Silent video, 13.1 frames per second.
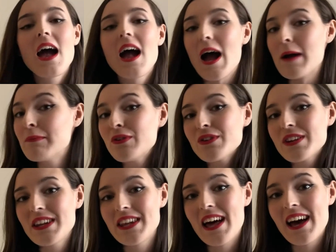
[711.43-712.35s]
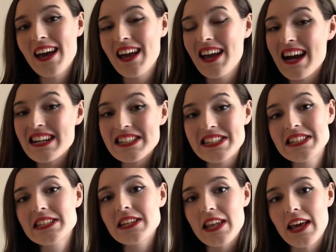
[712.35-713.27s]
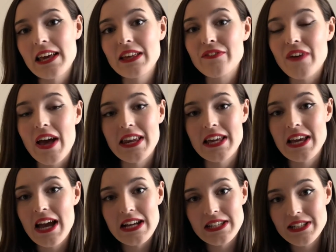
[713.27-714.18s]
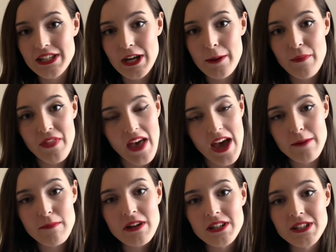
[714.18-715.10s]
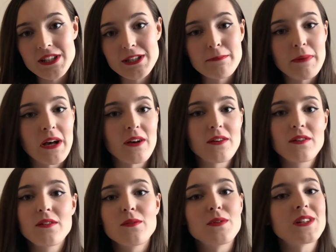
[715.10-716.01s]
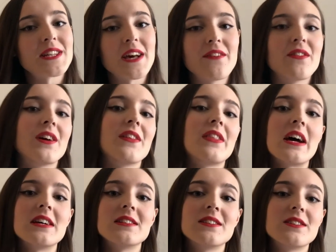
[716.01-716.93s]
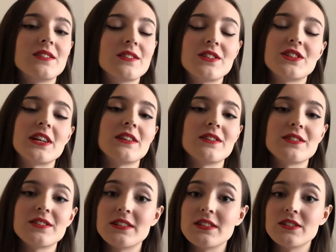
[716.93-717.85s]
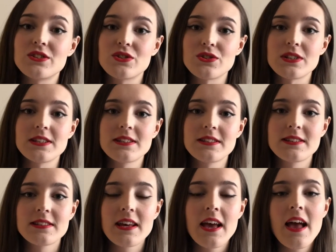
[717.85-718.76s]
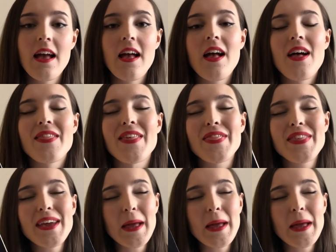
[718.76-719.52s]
I'm not gonna lie, I didn't like Fanny ending up with Edmund, but whatever, that's Jane Austen's choice. The thing